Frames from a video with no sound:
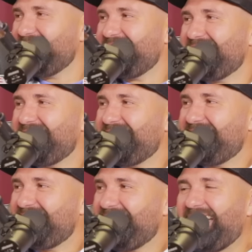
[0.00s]
I don't think it is
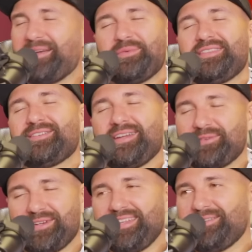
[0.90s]
retired. Right, well, they're
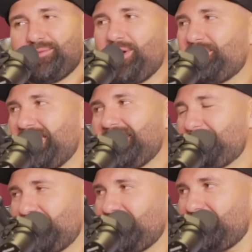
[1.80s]
never going to give twelve to
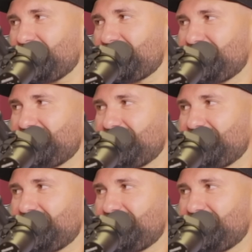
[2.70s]
anybody else.